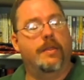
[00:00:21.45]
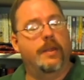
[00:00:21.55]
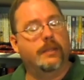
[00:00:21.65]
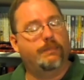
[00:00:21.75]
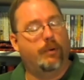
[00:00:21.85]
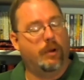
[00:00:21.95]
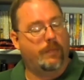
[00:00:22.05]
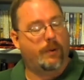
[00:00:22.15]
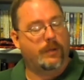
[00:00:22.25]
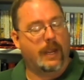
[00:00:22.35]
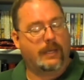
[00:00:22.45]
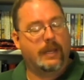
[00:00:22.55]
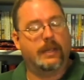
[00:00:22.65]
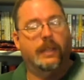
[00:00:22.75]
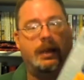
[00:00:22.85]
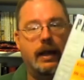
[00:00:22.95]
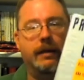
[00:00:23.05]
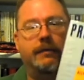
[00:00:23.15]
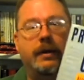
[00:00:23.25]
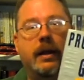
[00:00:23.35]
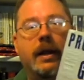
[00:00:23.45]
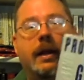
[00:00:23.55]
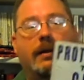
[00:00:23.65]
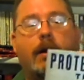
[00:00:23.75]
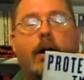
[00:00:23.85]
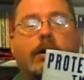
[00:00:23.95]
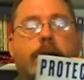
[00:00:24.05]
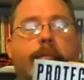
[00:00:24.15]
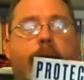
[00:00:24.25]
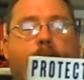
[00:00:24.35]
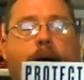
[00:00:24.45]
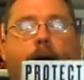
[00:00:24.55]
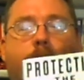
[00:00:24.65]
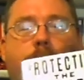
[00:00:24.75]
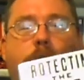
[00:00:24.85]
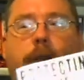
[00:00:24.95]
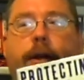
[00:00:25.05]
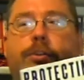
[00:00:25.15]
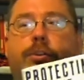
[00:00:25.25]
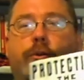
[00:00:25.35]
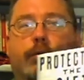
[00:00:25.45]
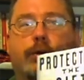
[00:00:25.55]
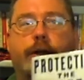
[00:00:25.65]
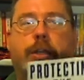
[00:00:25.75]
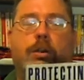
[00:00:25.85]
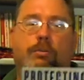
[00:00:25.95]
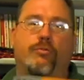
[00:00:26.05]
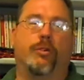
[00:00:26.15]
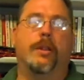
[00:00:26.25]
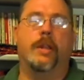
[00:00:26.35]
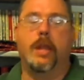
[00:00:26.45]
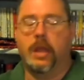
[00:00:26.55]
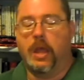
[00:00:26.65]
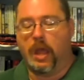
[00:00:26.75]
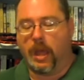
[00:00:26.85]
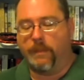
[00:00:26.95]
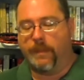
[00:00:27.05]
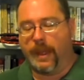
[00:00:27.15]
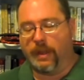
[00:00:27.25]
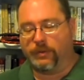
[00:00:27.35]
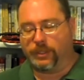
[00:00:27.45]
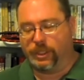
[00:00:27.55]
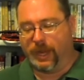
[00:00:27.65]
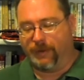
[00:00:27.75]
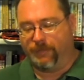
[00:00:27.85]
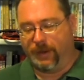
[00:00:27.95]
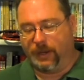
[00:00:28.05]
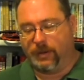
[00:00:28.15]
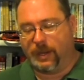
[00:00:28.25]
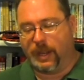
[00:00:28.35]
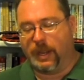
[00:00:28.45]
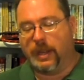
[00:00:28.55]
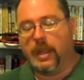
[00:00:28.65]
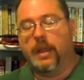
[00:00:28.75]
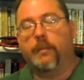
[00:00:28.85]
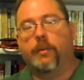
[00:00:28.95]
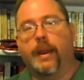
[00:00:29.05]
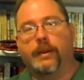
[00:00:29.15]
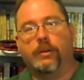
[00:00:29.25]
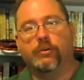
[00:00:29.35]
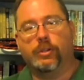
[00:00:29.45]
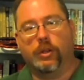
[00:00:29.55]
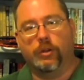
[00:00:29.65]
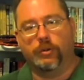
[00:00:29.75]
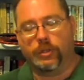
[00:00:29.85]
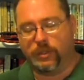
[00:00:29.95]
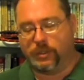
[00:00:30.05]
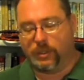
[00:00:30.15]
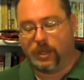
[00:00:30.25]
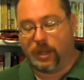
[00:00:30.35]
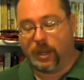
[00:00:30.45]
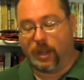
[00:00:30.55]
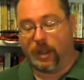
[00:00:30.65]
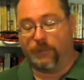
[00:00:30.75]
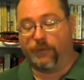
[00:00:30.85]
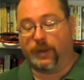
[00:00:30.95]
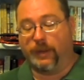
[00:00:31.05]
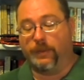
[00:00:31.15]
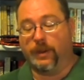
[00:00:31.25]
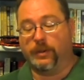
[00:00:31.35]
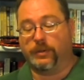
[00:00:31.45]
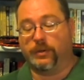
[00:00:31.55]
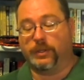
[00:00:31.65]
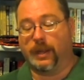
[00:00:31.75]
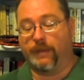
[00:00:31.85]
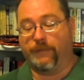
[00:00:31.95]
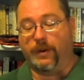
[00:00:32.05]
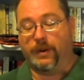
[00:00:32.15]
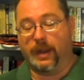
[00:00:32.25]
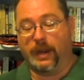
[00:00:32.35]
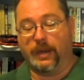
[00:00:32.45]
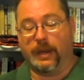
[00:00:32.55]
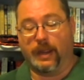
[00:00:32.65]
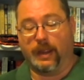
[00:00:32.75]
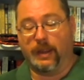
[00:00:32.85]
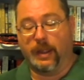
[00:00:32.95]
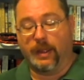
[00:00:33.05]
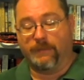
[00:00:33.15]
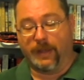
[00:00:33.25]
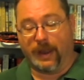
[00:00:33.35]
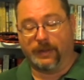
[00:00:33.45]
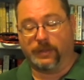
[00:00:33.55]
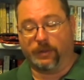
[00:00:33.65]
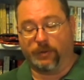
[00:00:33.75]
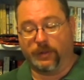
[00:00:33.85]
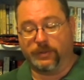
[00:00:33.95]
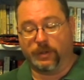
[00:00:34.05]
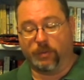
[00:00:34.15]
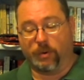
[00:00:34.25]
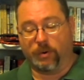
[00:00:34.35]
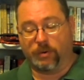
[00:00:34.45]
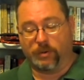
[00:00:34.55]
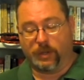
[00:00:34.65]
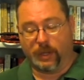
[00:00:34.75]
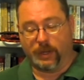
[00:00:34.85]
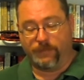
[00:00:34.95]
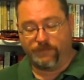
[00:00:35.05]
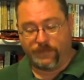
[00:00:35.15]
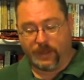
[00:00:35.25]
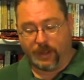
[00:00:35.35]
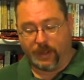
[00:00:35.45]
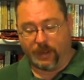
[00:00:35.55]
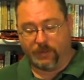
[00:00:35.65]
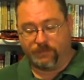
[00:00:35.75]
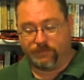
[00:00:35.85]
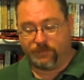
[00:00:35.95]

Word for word: This book, Protecting the Gift, talks about how to teach your children about safety. Okay, practical solutions uh, for keeping youngsters safe in a day-to-day -day violence that threatens their world. Okay. Um,